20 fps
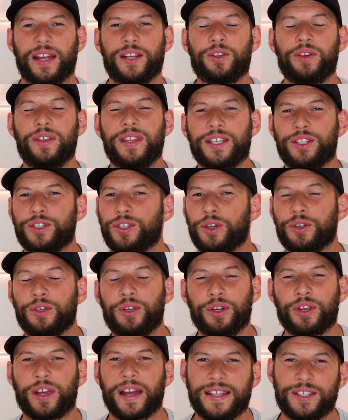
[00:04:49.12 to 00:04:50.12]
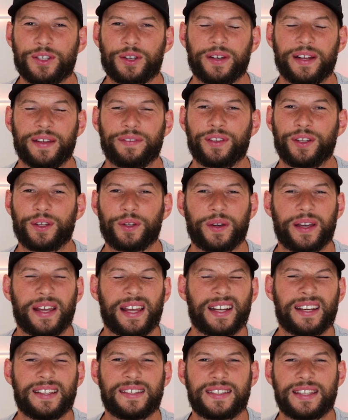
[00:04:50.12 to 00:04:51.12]
I do this so you guys don't have to do it,
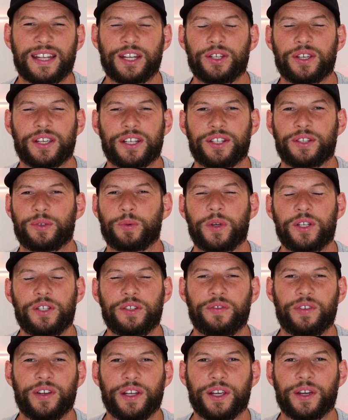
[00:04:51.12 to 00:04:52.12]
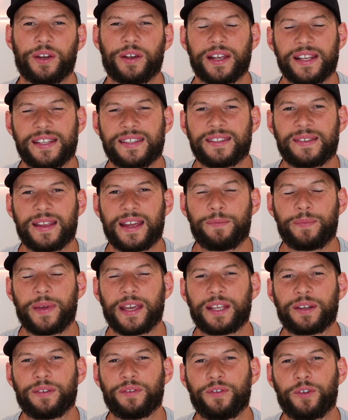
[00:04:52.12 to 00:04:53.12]
and instead you can just watch a video and, and
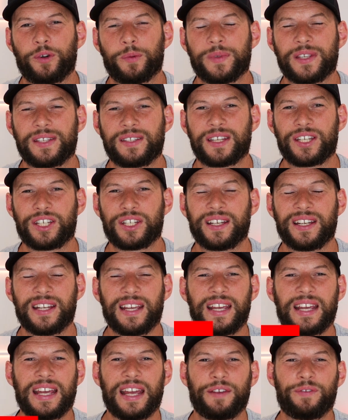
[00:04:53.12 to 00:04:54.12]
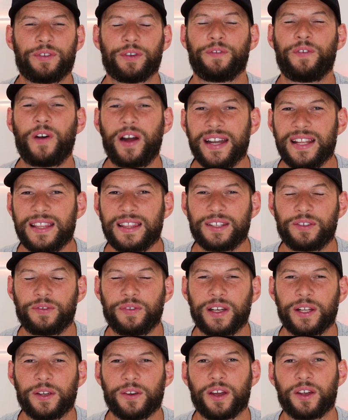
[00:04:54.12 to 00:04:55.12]
make an informed decision. If you're finding this
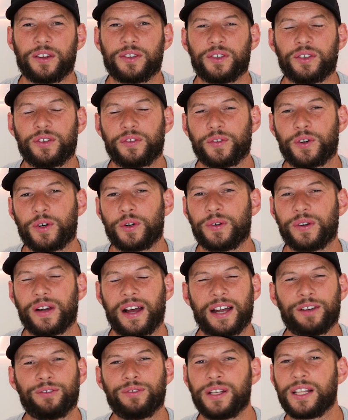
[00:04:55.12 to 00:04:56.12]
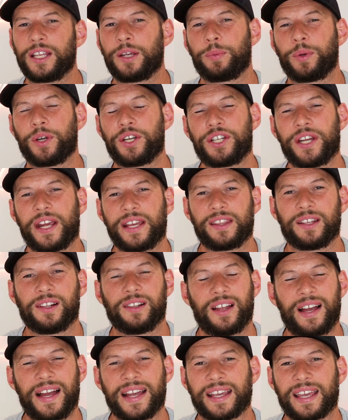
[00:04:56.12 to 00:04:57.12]
video useful, I really appreciate the
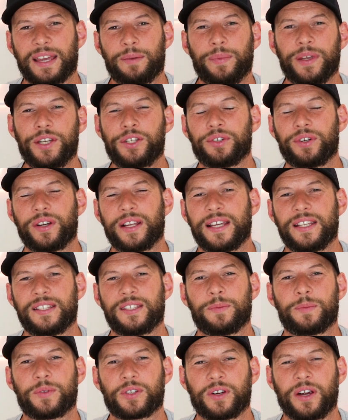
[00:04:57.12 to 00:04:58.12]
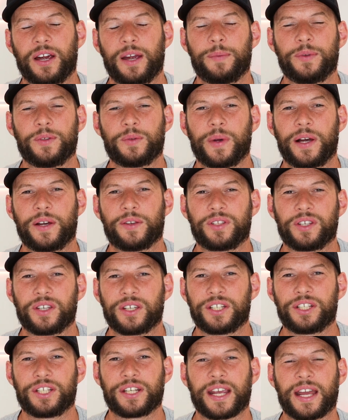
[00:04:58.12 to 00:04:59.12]
like and be sure to hit subscribe as well so you
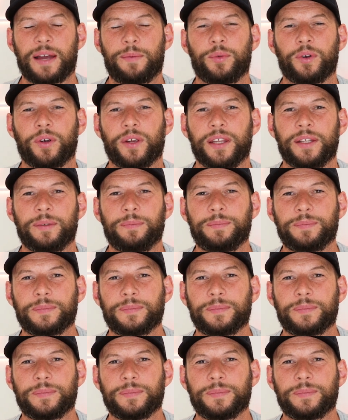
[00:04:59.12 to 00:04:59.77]
can check out more of them.